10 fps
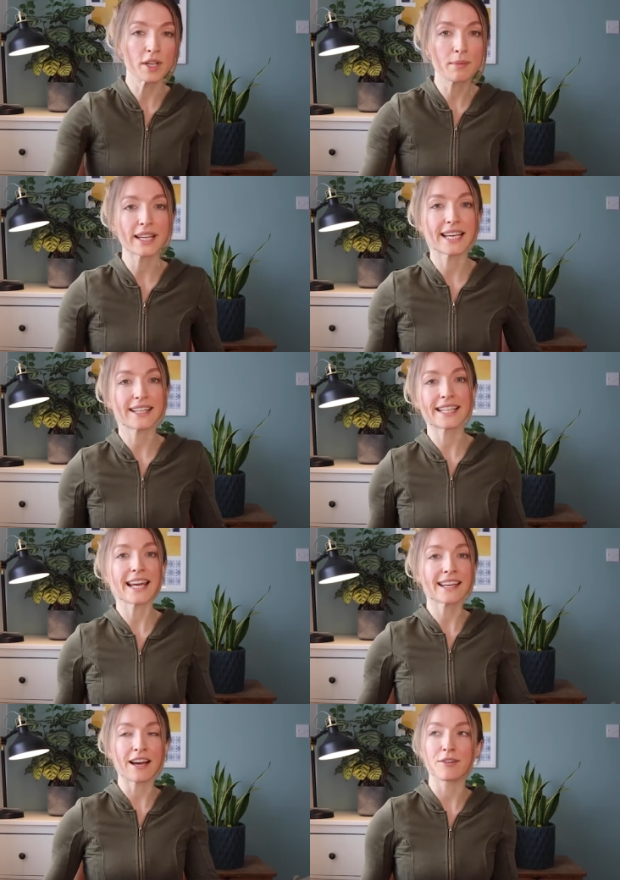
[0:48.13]
you might get a
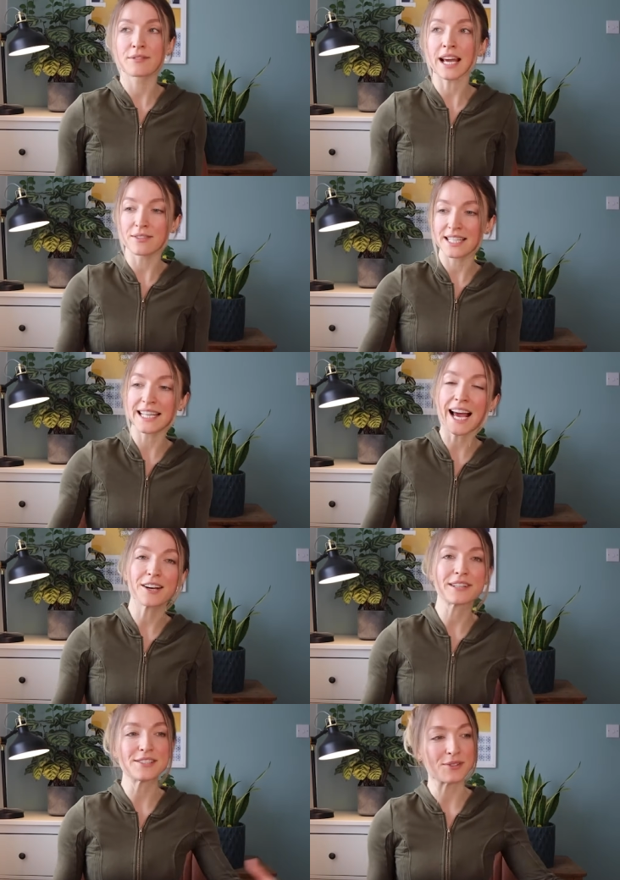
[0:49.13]
kick out of counting
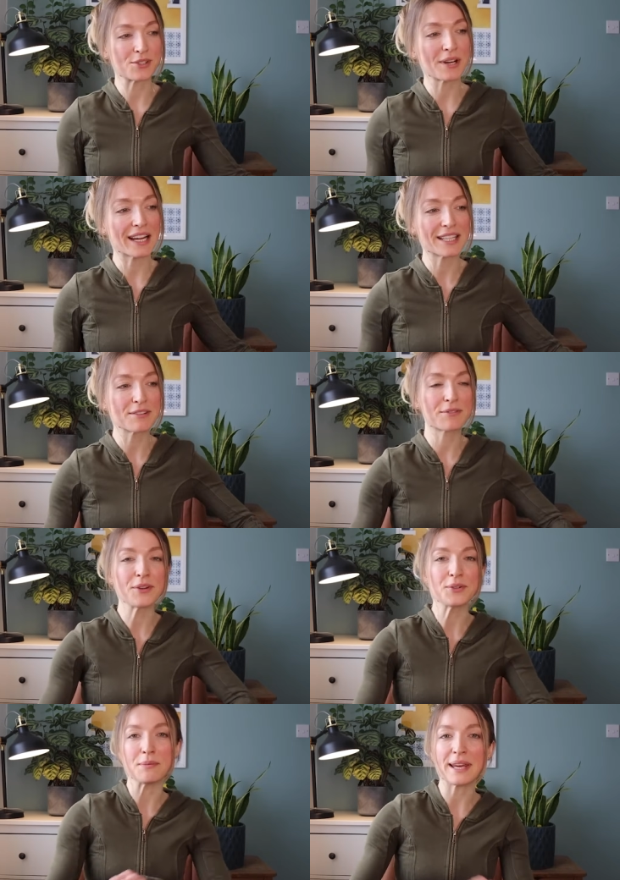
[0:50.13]
calories or tracking
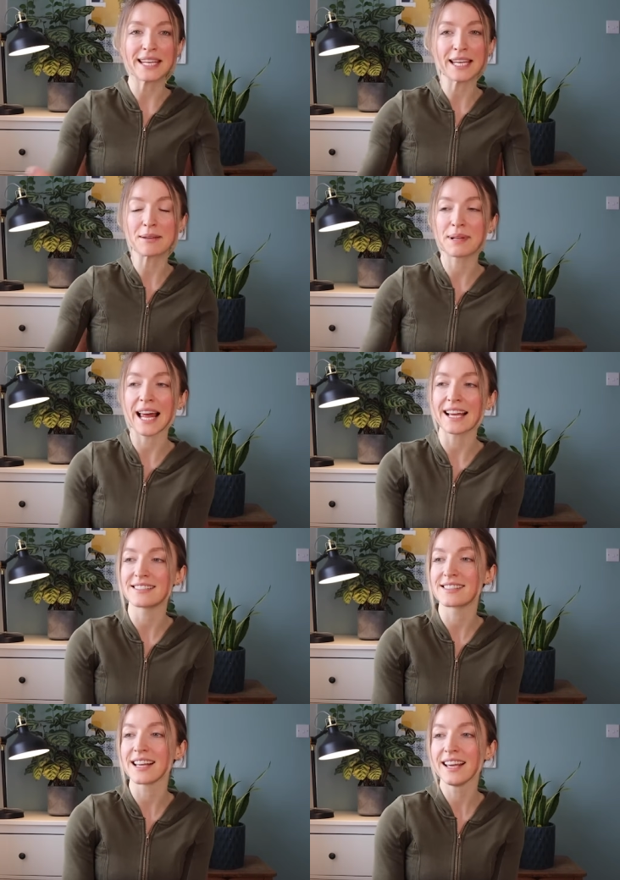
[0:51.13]
food or making
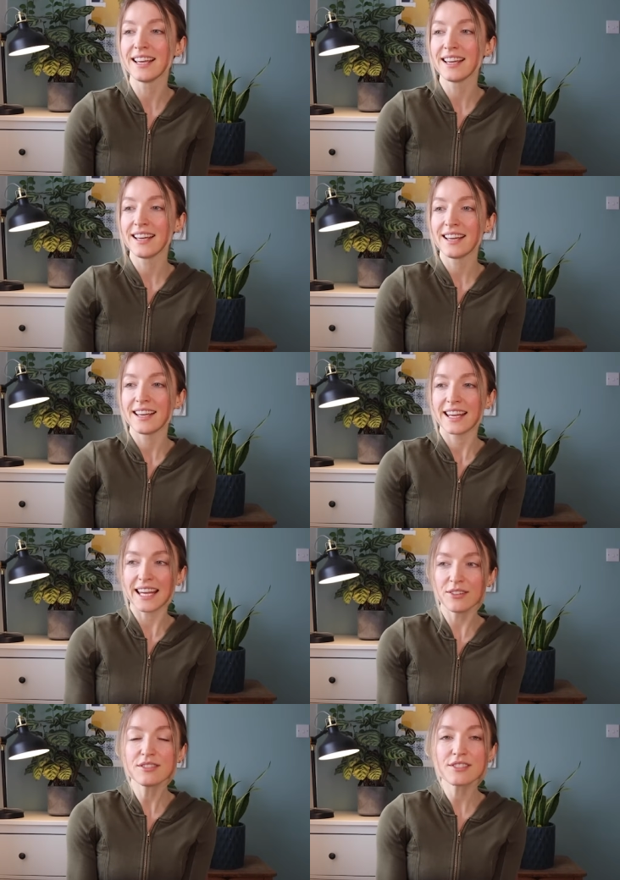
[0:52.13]
plans,
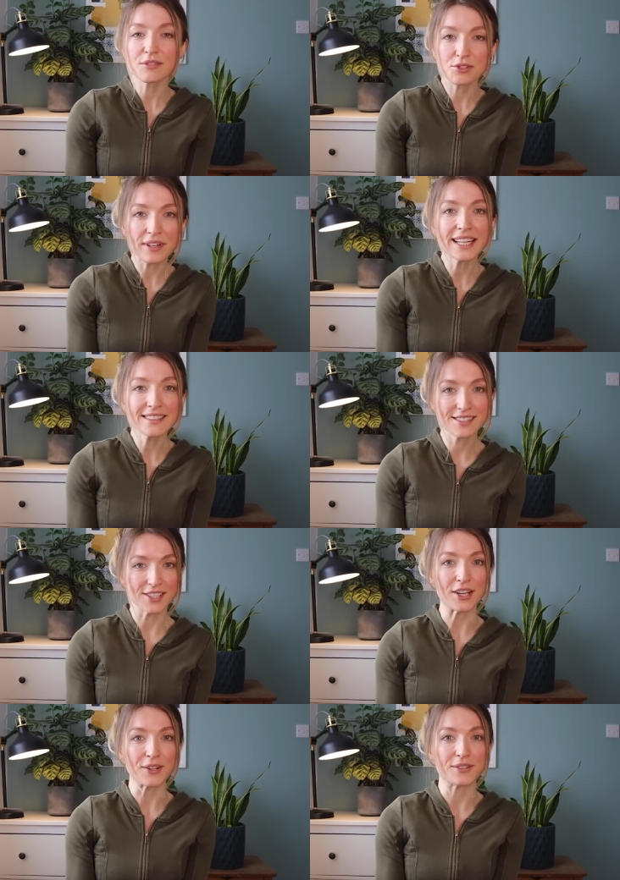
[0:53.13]
it also drains
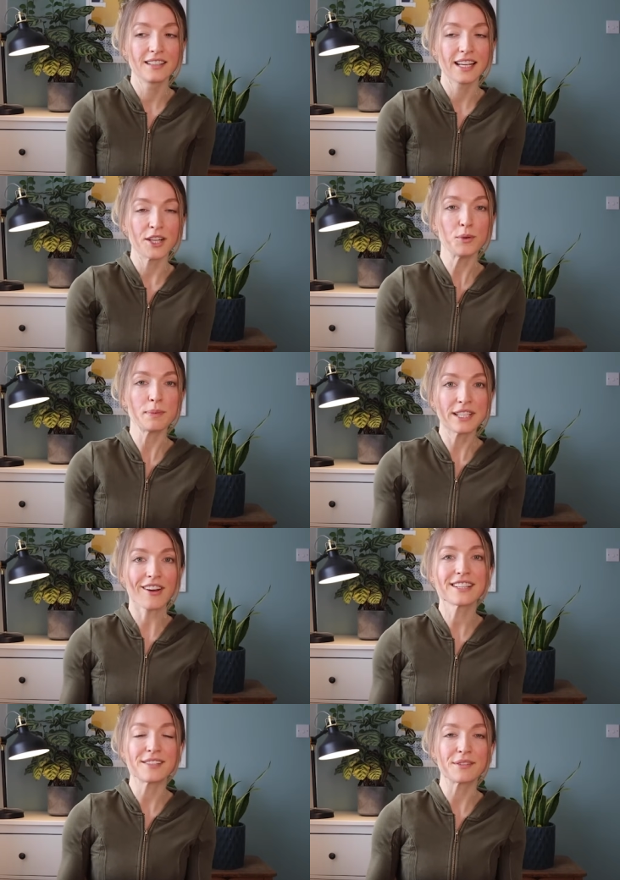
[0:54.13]
you and it would be
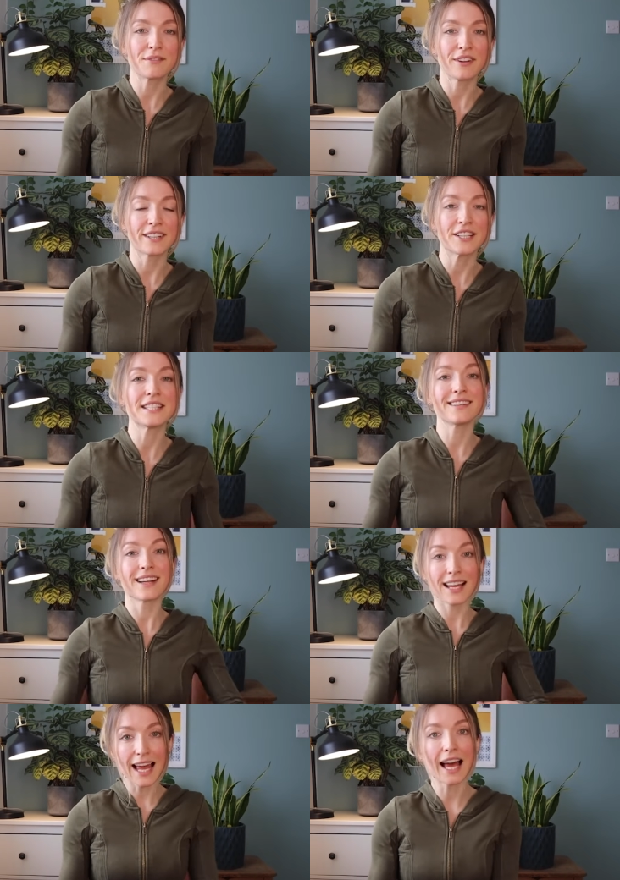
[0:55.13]
nice if you felt like you didn't
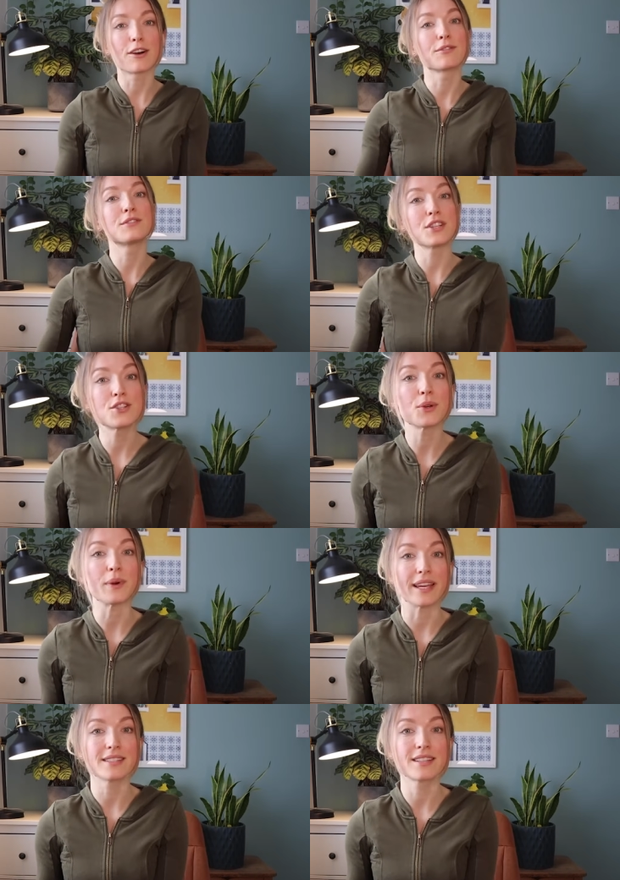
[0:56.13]
have to do
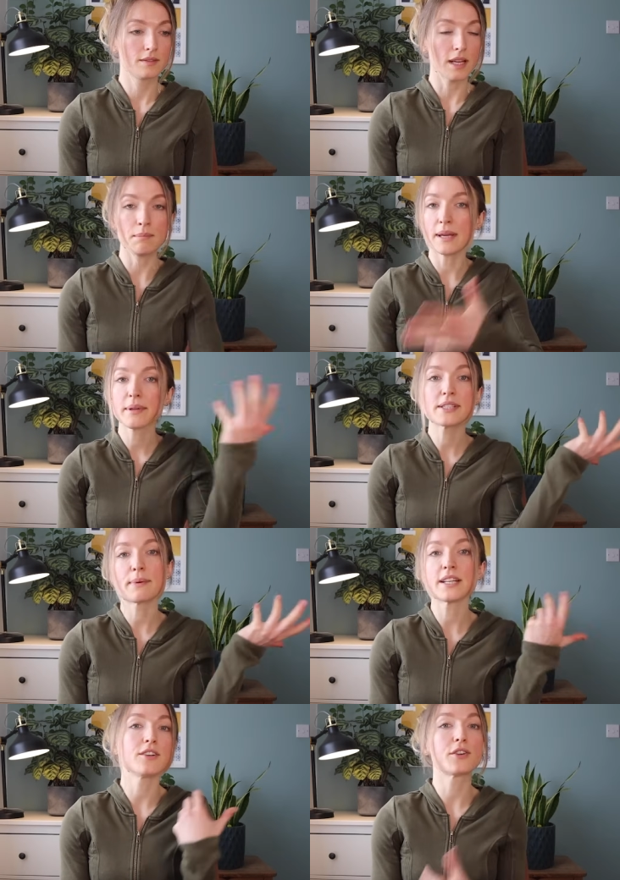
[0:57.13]
it. And maybe you
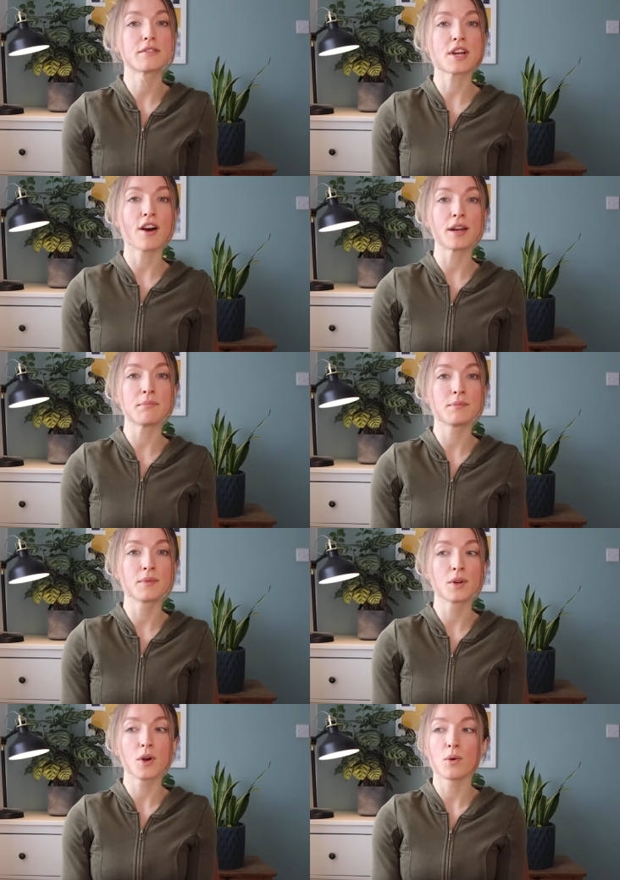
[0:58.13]
spend a lot of time
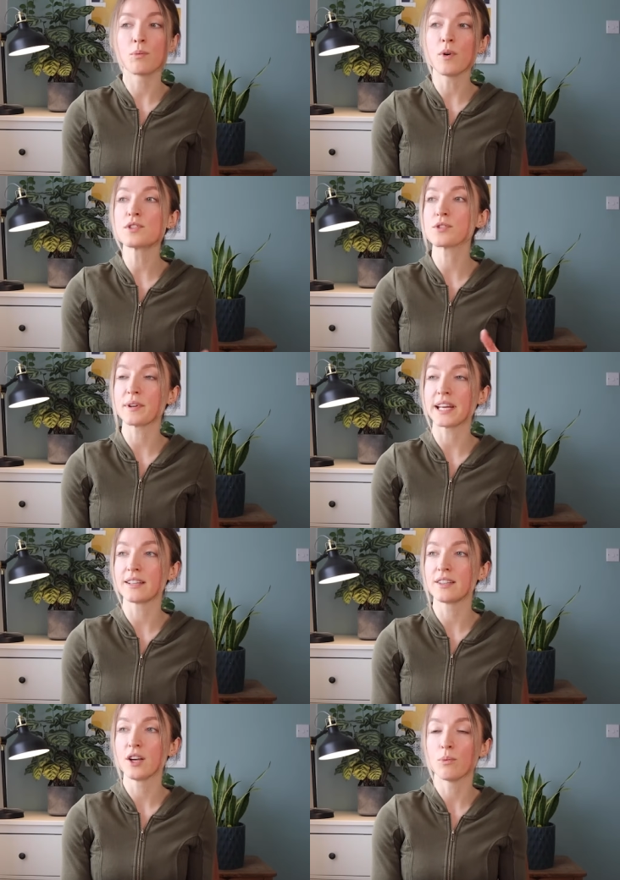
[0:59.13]

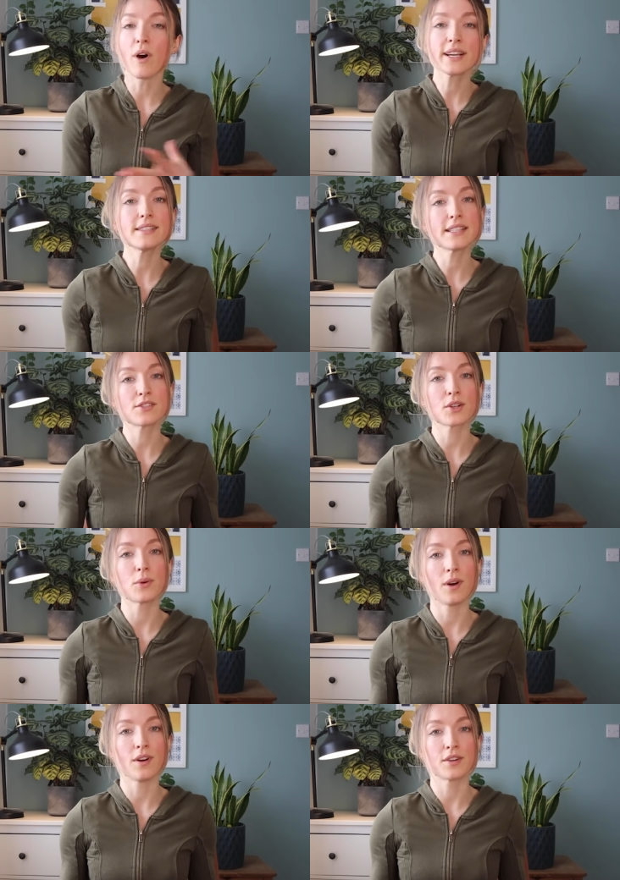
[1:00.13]
wondering why is it so
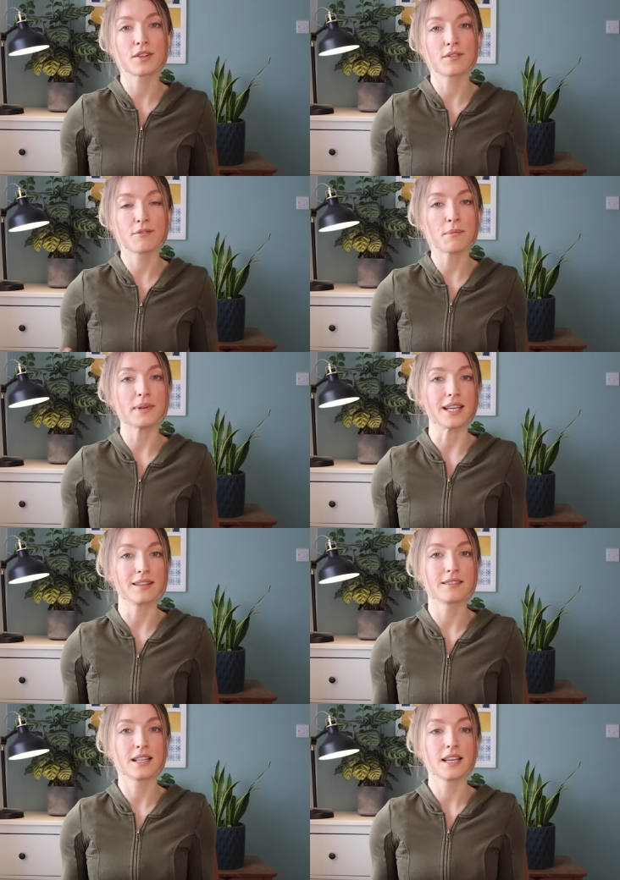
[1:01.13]
hard for me?
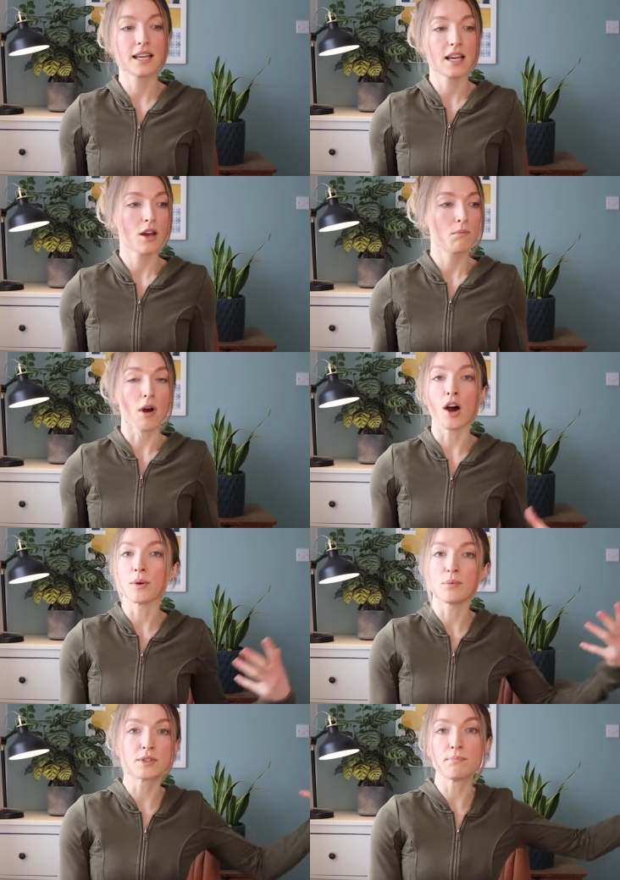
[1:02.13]
I
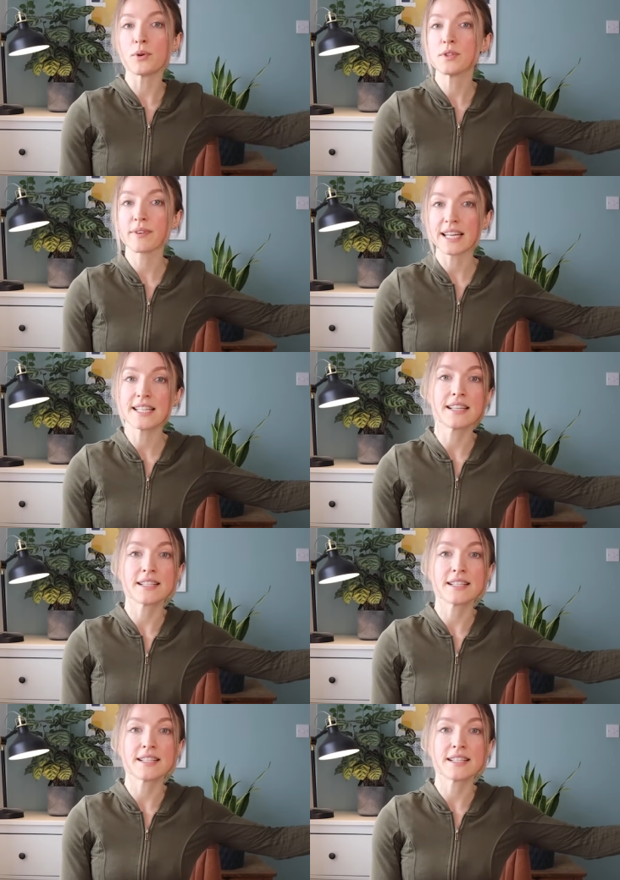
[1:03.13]
was motivated and